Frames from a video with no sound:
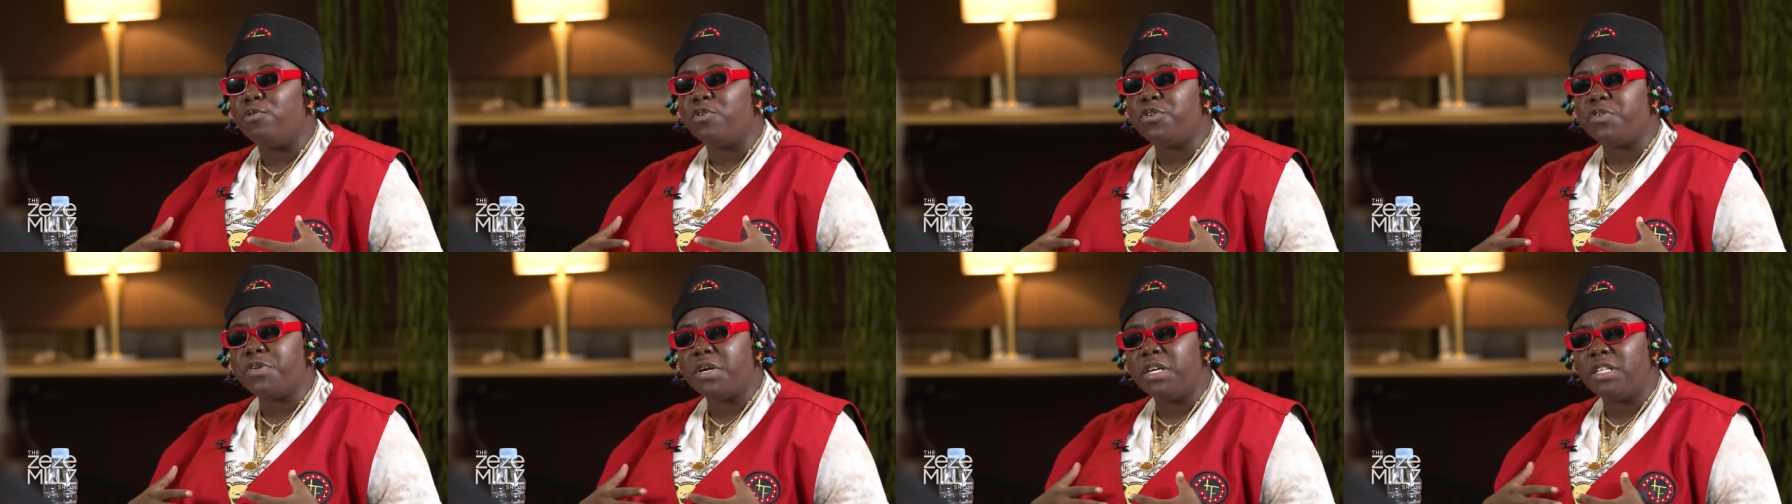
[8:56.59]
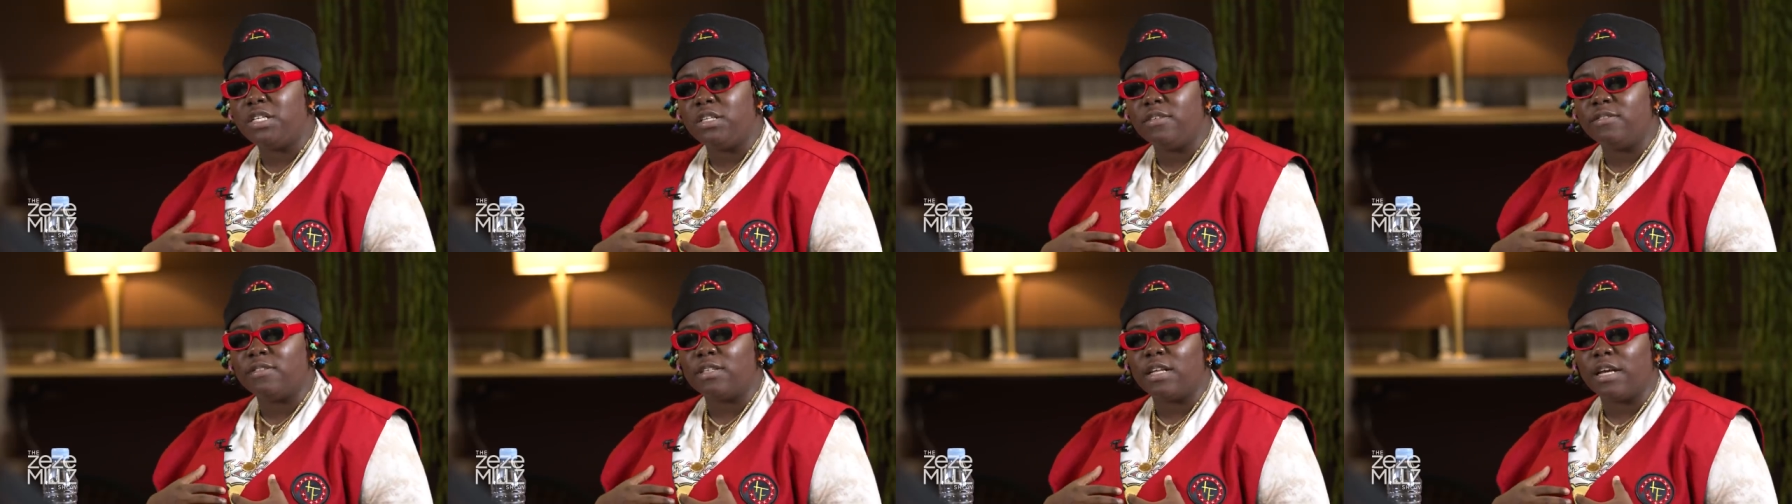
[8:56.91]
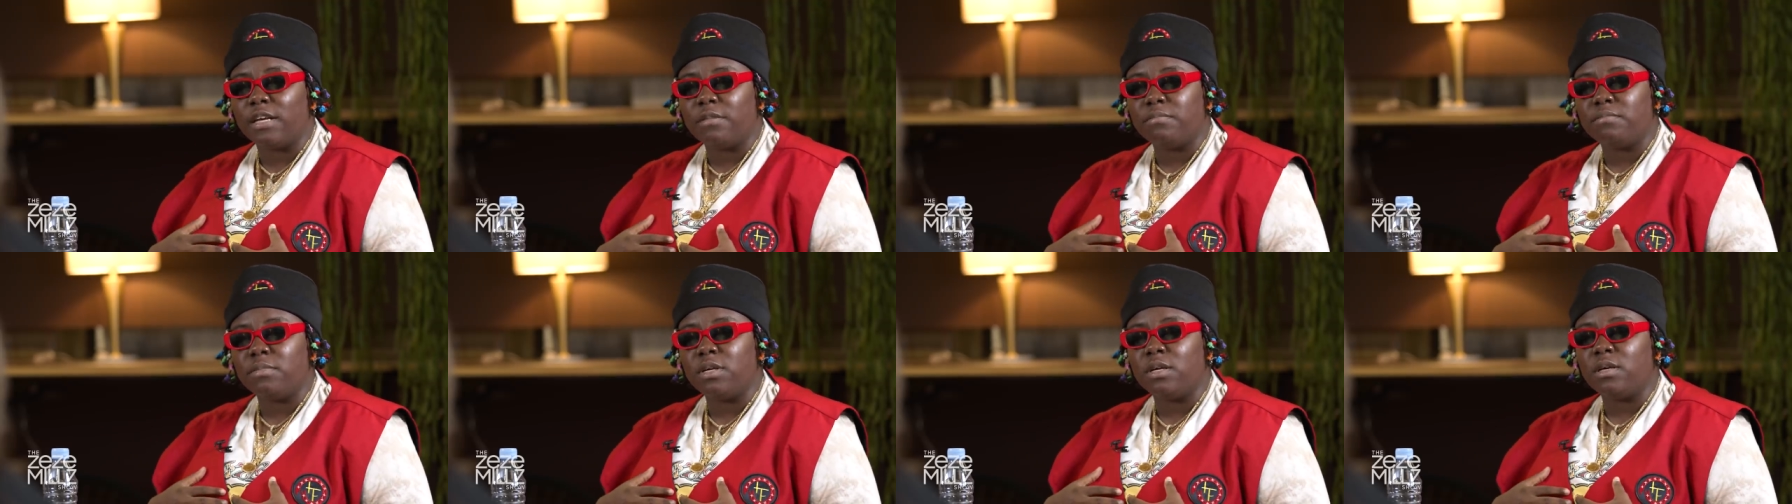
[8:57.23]
creatives
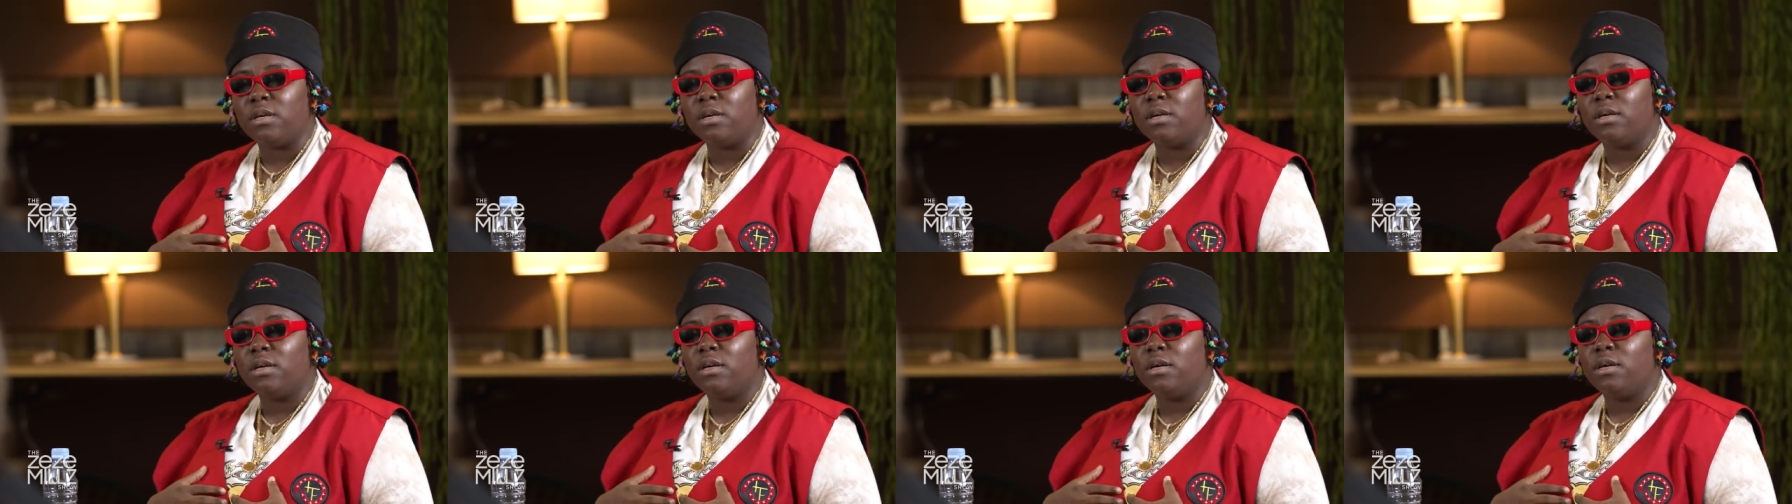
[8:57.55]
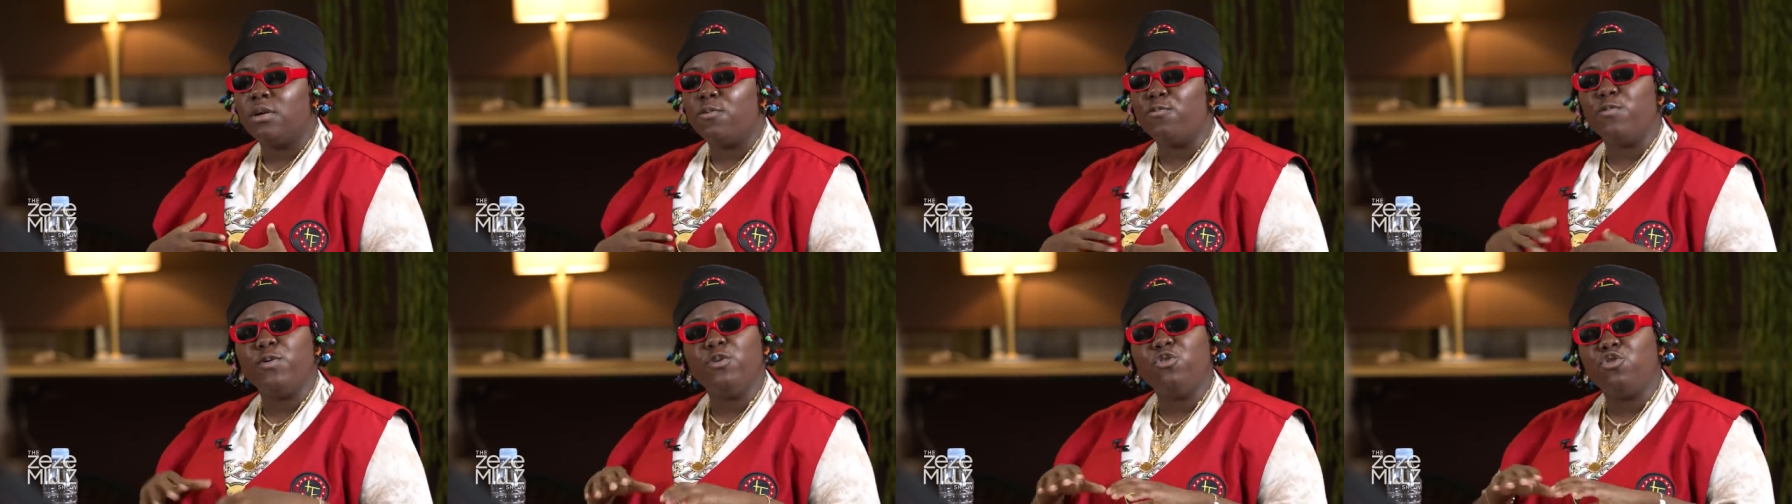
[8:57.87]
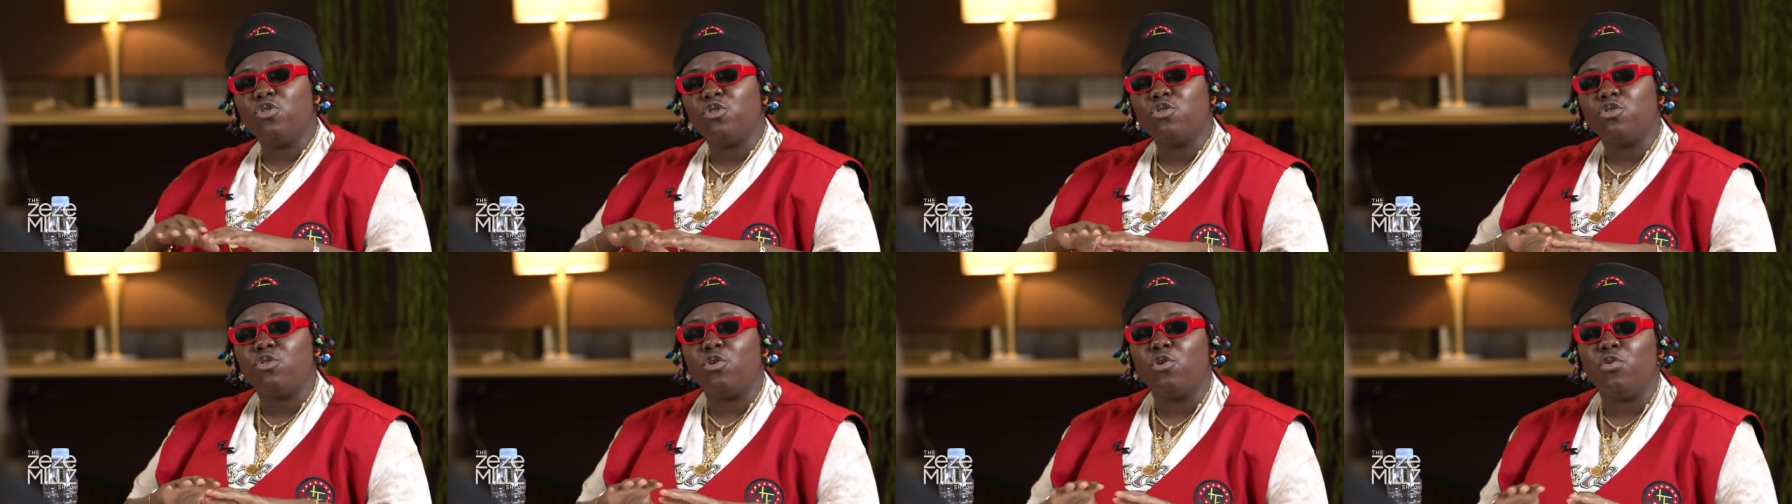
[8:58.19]
like me, we
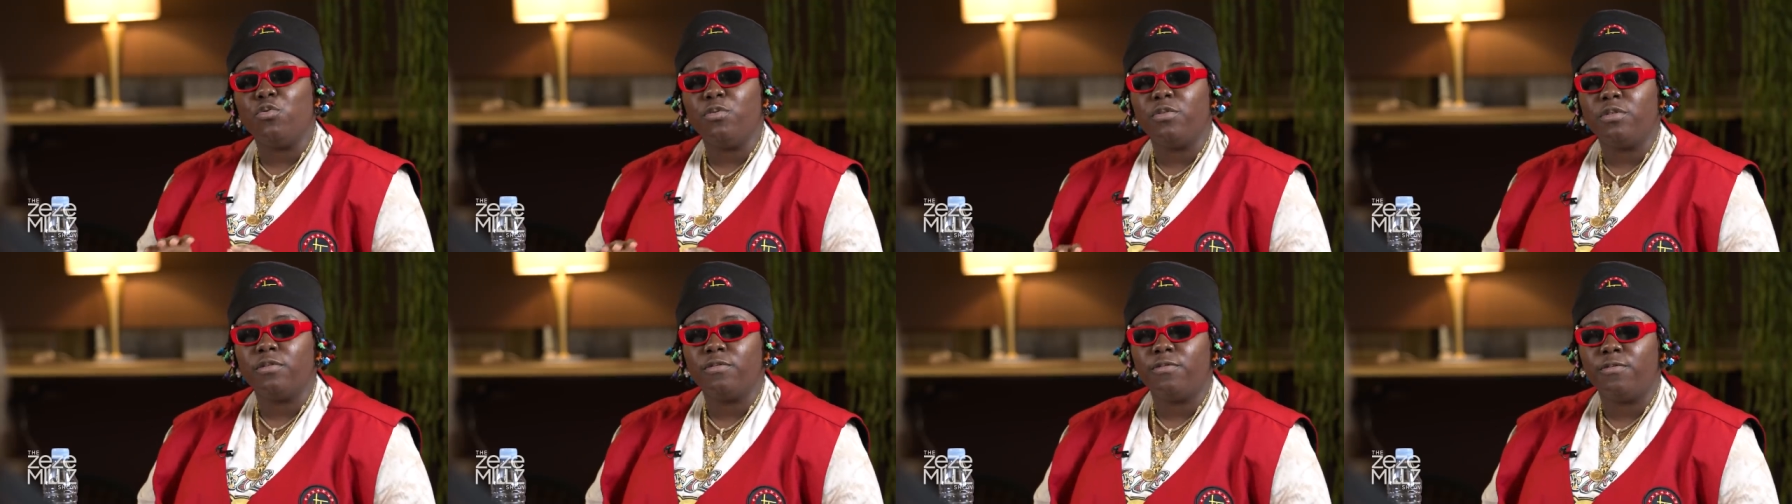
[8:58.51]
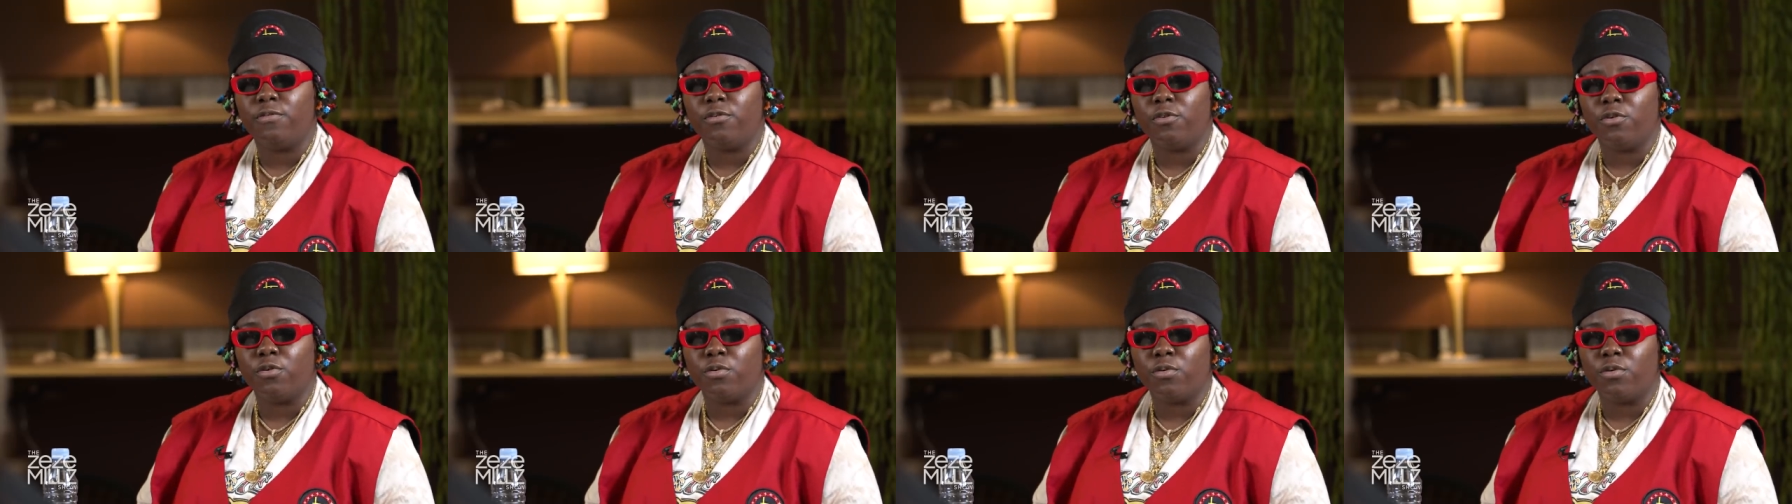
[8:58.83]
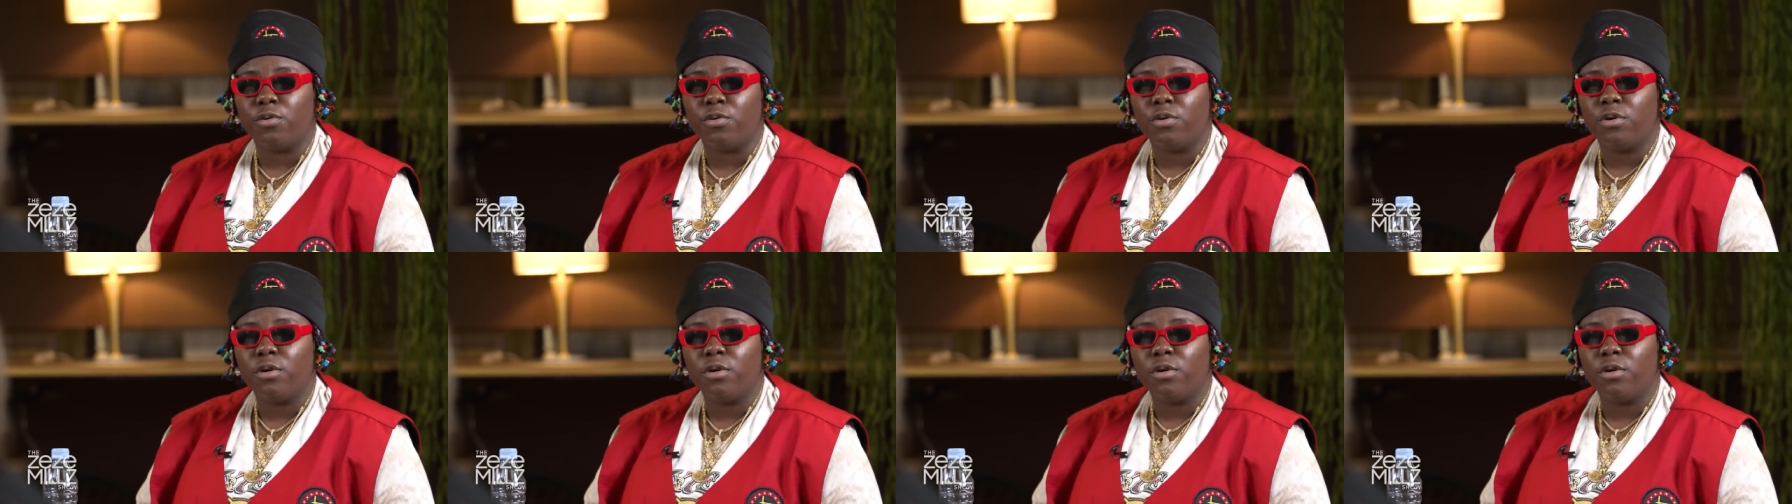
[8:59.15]
just go with the flow.